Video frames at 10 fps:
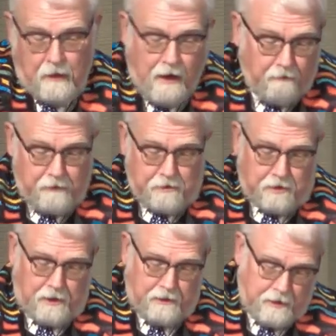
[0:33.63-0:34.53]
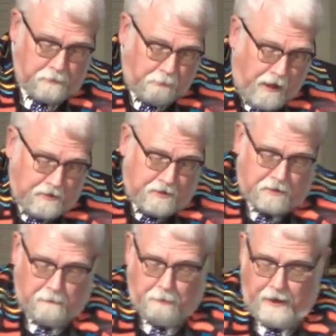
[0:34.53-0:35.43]
Obviously, this
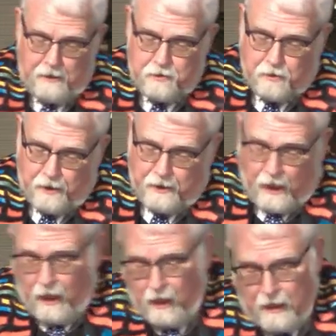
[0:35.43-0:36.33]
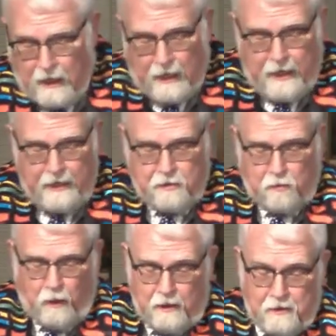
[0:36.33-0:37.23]
process depends on our eye
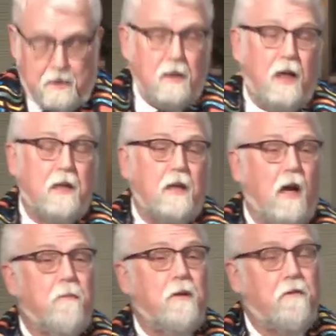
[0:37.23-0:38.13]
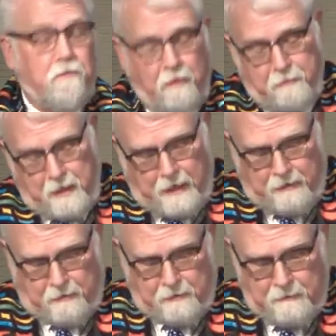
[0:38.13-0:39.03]
as well as the light coming from the
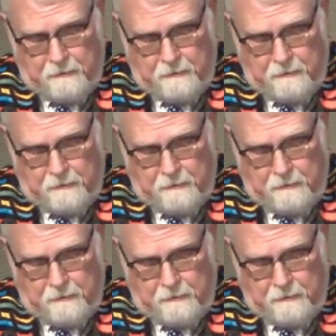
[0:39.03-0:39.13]
other.